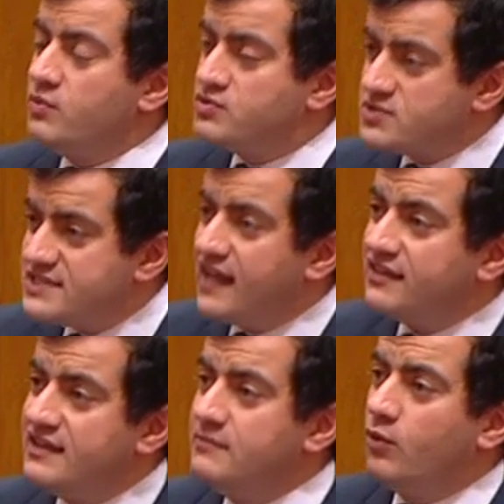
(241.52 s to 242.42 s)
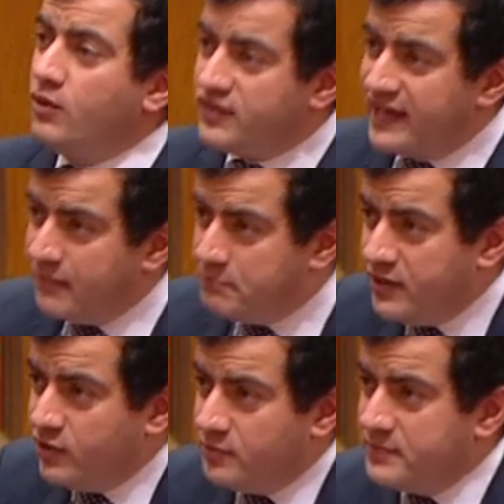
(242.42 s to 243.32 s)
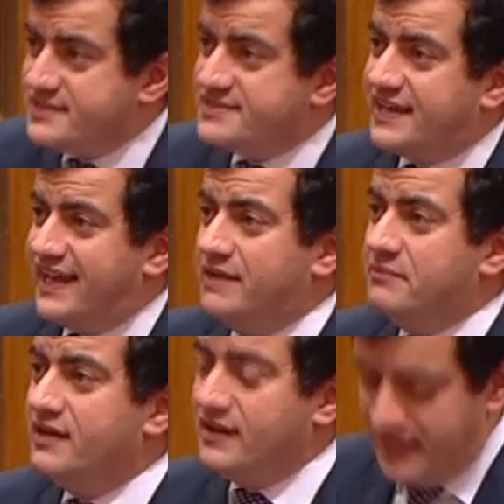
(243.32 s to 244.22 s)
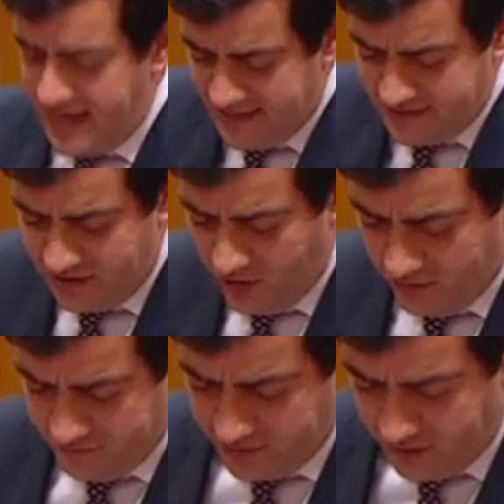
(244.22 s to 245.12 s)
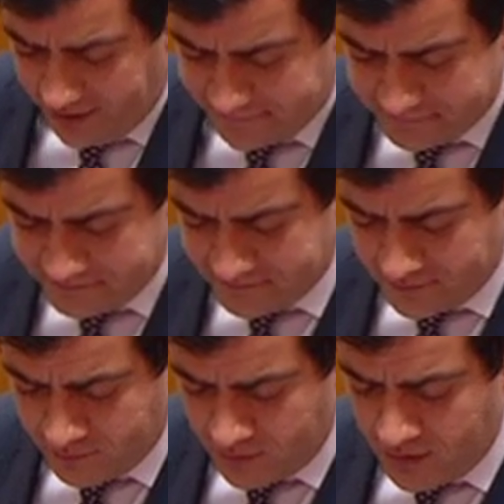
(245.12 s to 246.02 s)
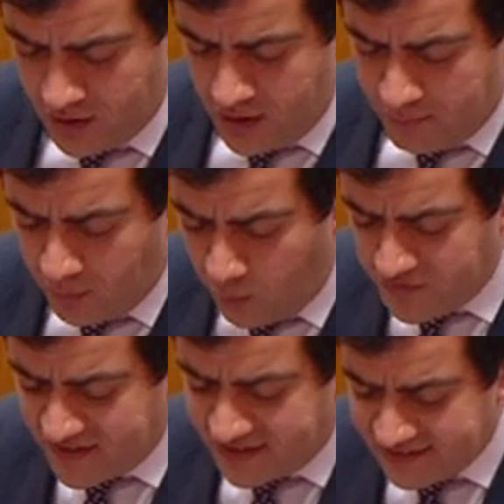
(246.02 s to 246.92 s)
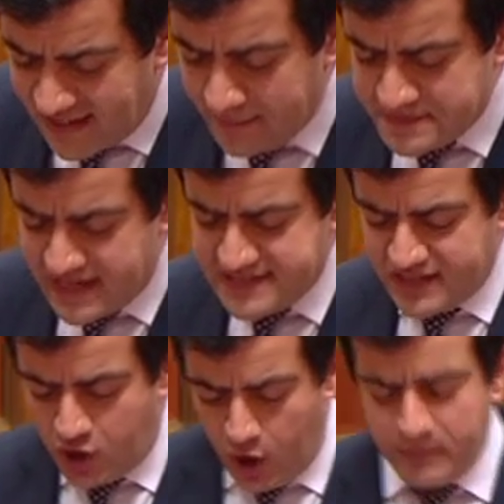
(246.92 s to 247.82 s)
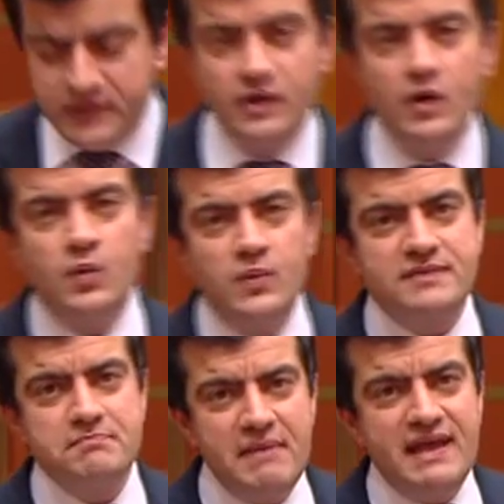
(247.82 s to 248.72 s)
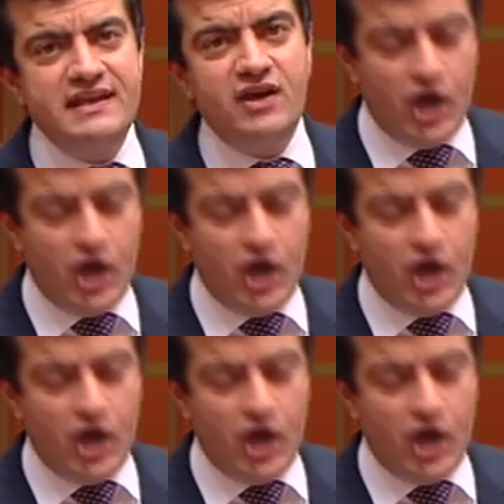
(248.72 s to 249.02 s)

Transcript: which was nothing more than a pyramid scheme, ended overnight. But what the collapse has in common with many